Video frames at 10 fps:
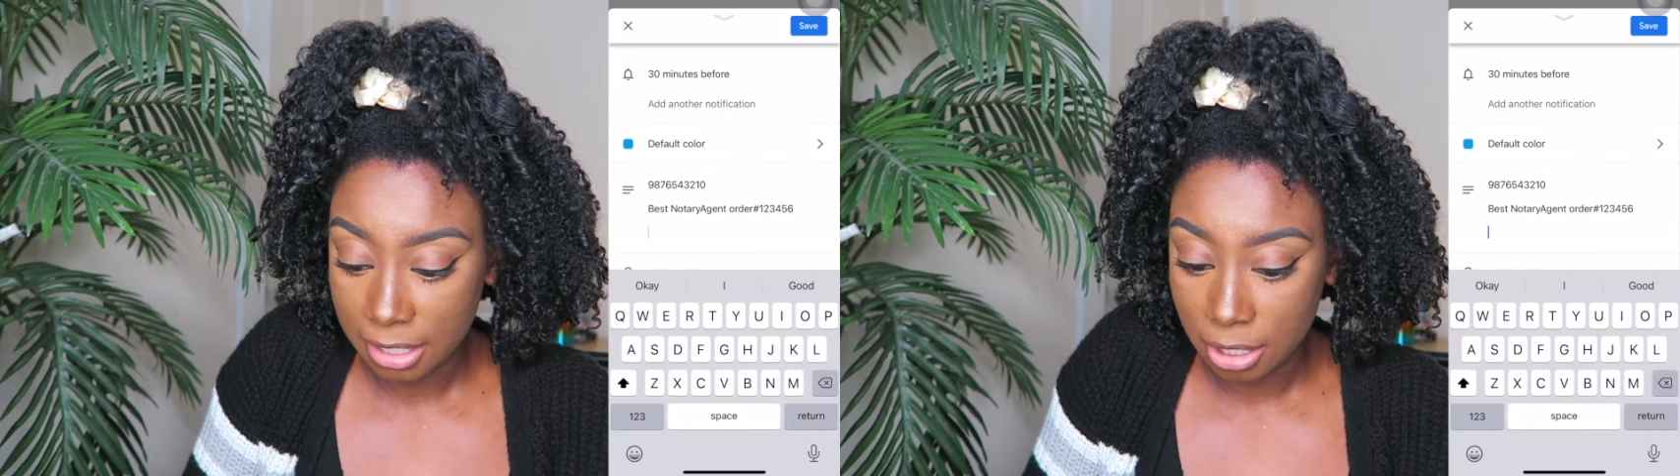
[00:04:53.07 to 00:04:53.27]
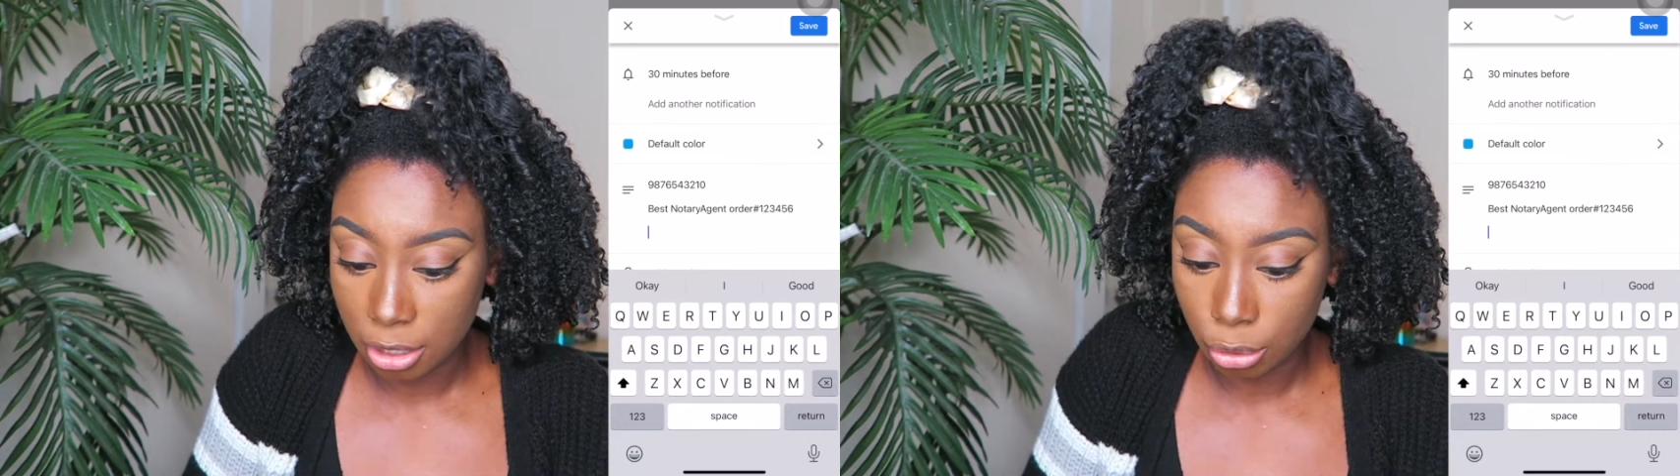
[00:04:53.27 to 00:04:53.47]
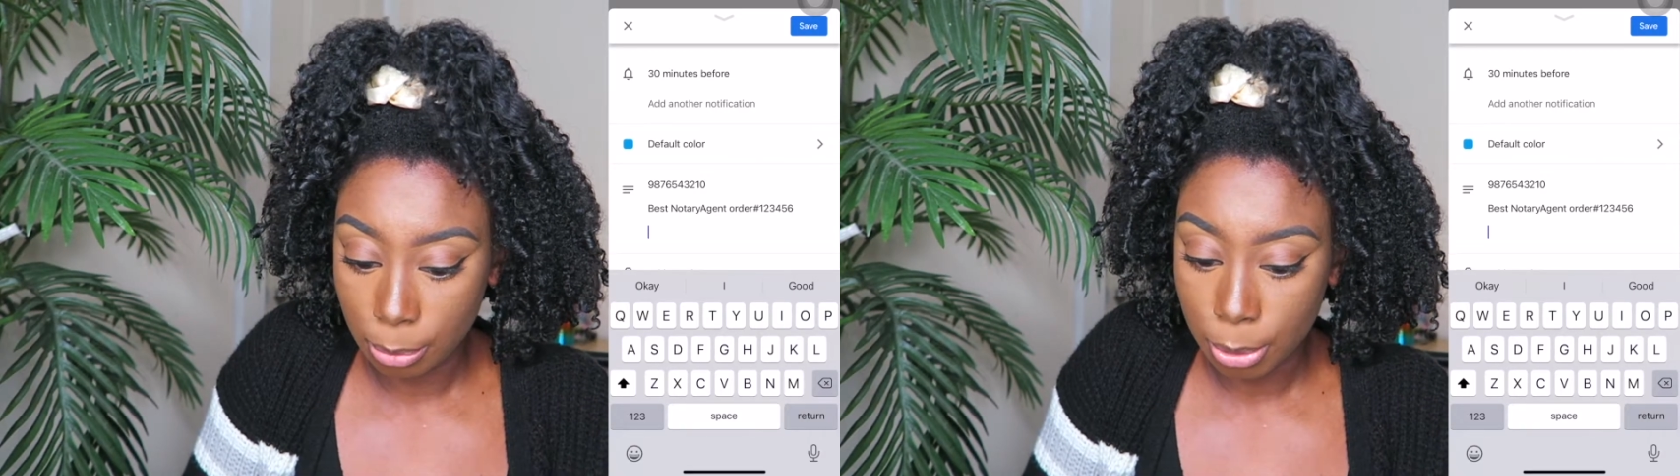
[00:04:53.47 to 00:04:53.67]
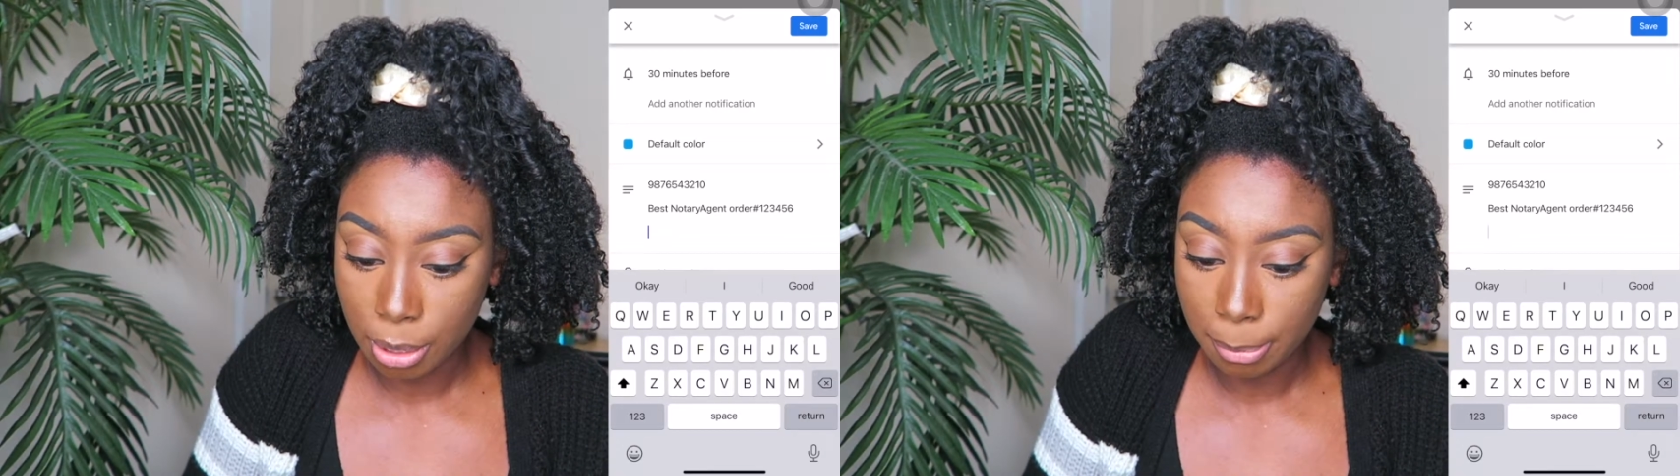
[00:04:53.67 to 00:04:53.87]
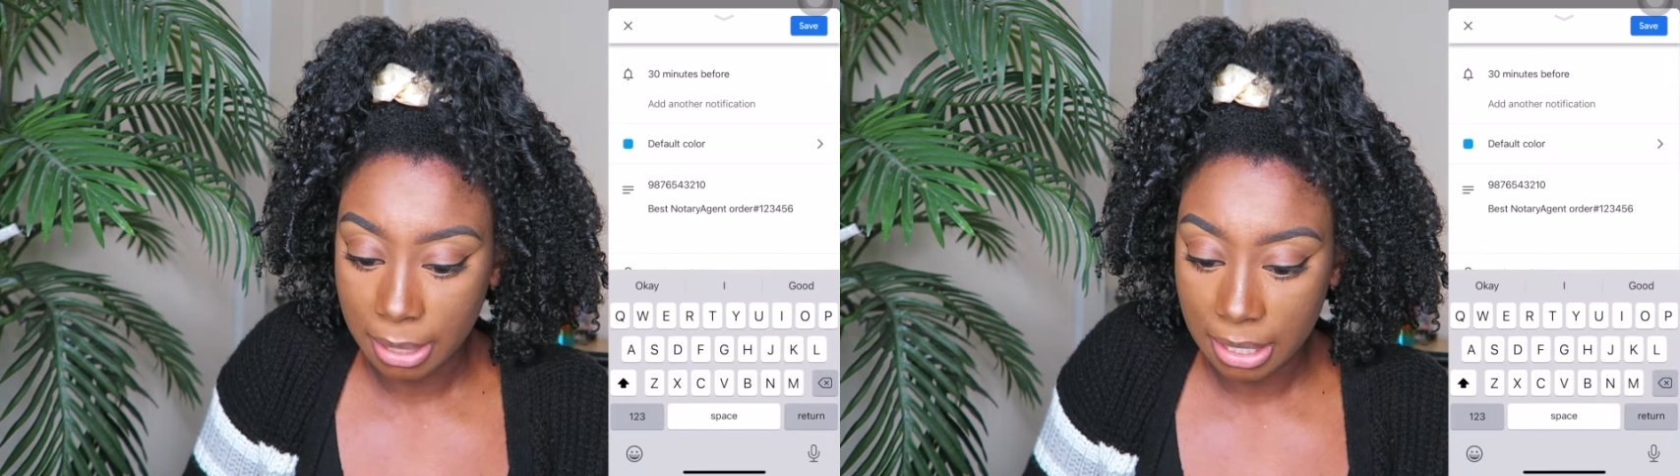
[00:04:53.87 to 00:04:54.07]

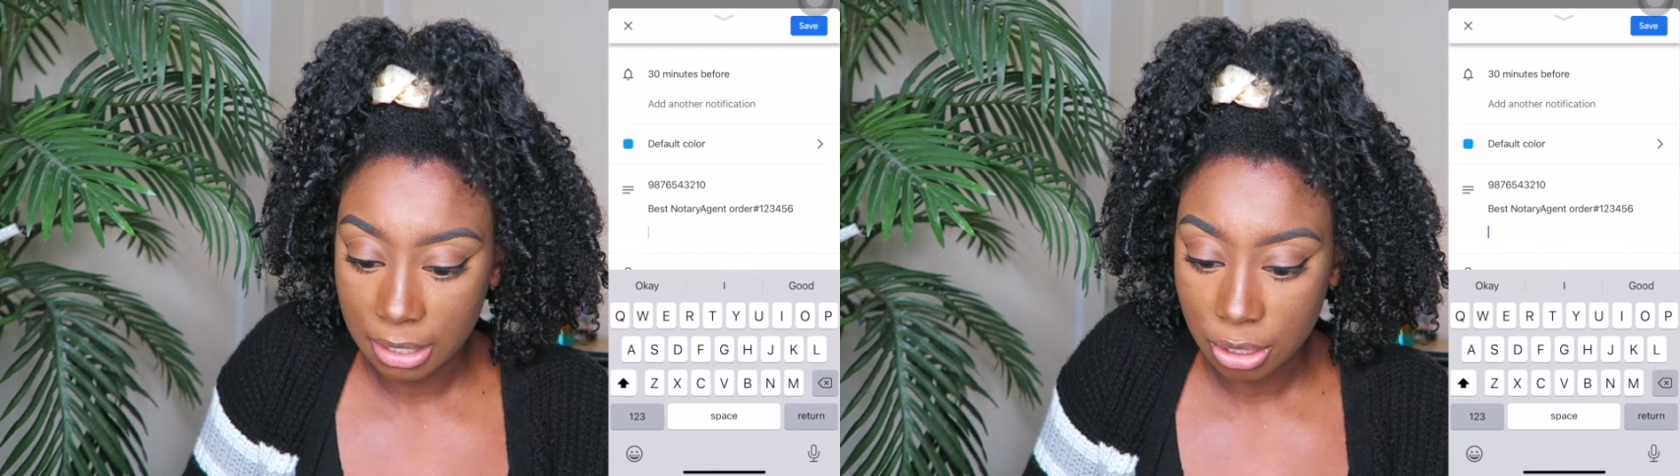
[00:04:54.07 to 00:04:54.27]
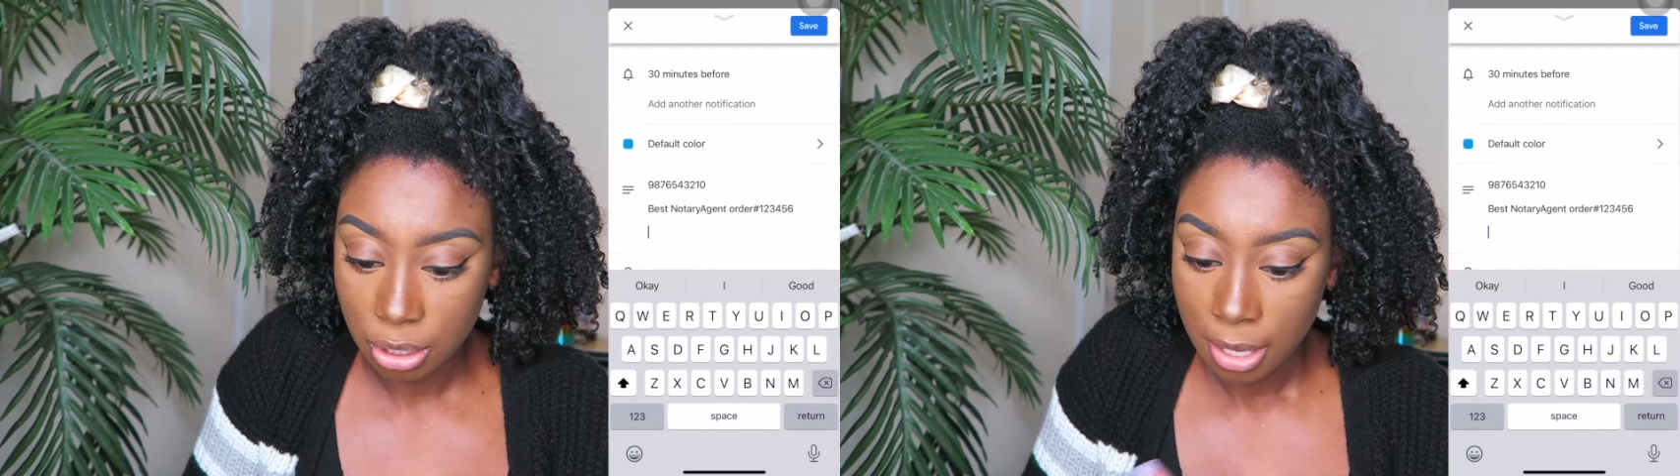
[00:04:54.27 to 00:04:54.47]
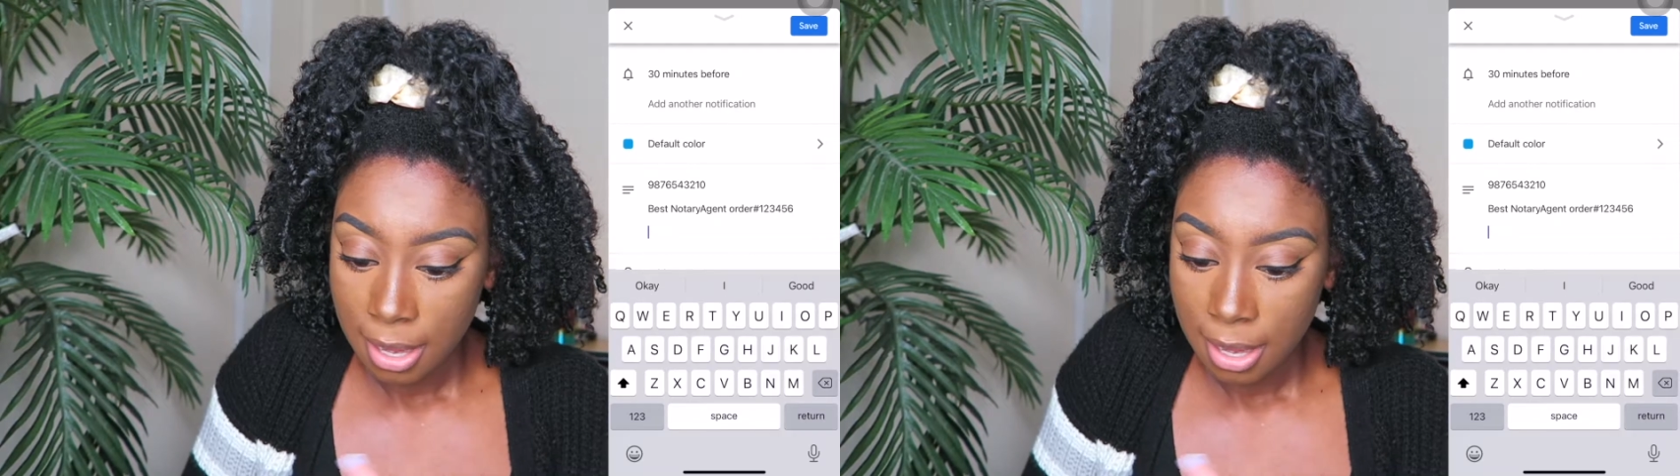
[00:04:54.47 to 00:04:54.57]
description box.